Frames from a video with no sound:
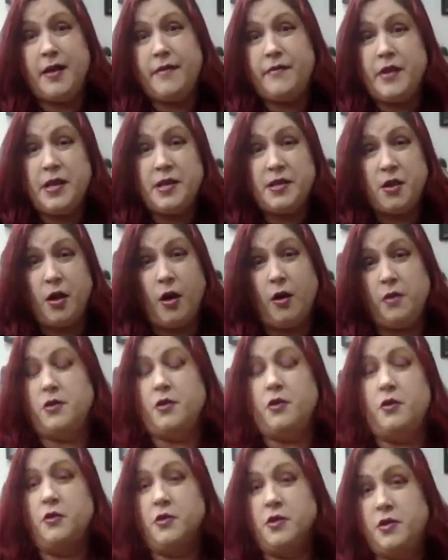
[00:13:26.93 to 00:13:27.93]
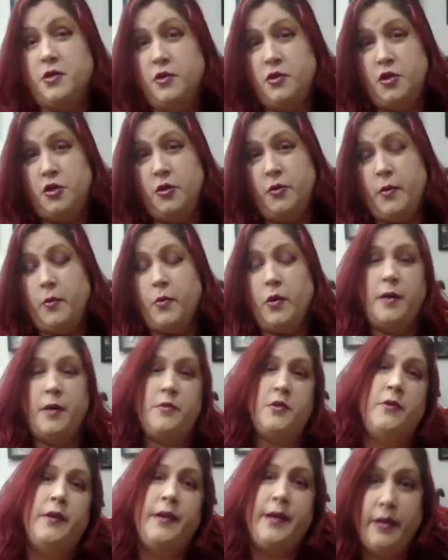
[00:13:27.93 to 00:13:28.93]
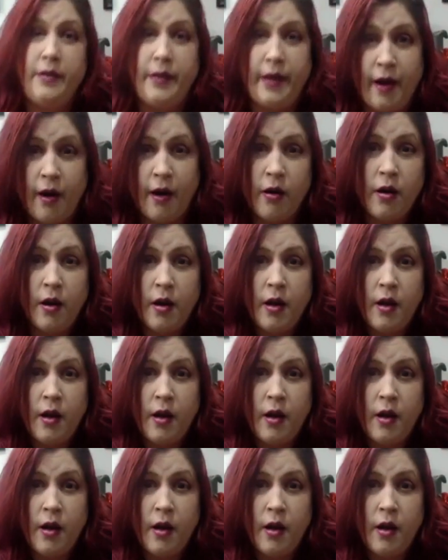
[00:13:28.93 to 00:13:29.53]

of these altars doing what I'm doing in there,